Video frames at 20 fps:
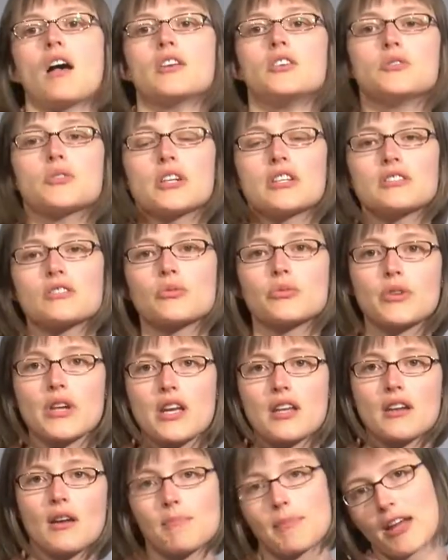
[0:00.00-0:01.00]
you can
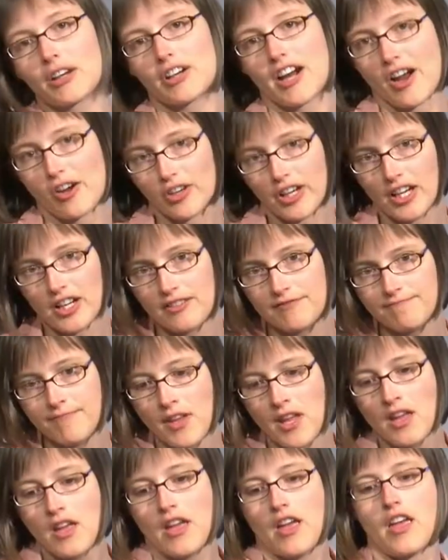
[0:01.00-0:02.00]
create a better outcome,
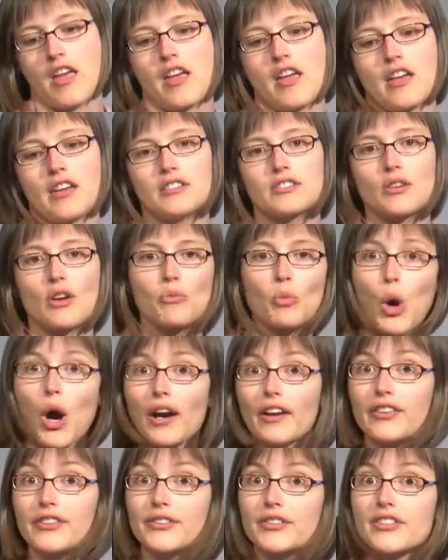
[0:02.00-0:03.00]
and
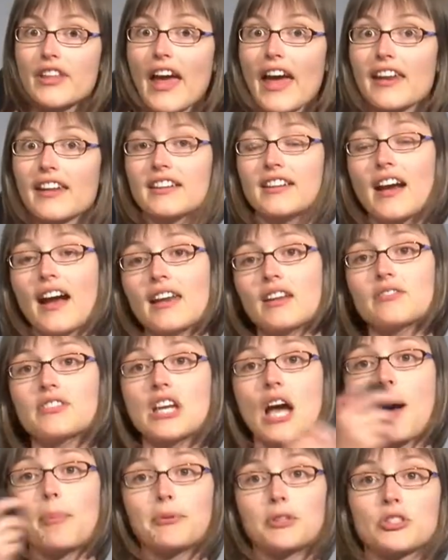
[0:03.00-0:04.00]
walk through that and kind of
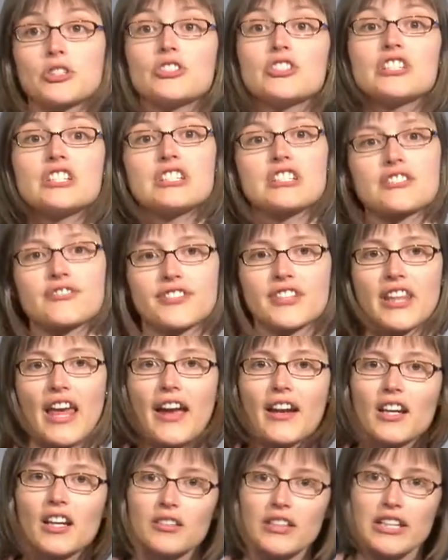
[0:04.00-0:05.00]
the opportunities for
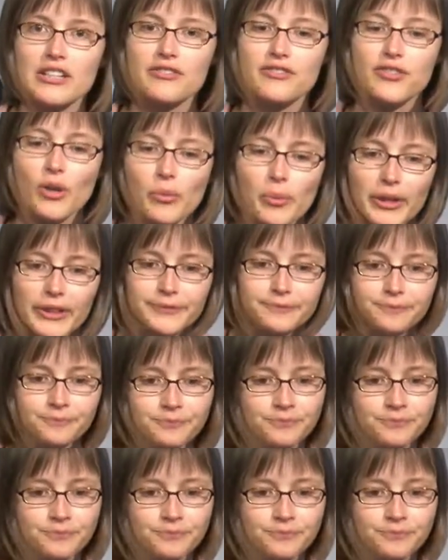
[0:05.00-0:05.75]
that going forward.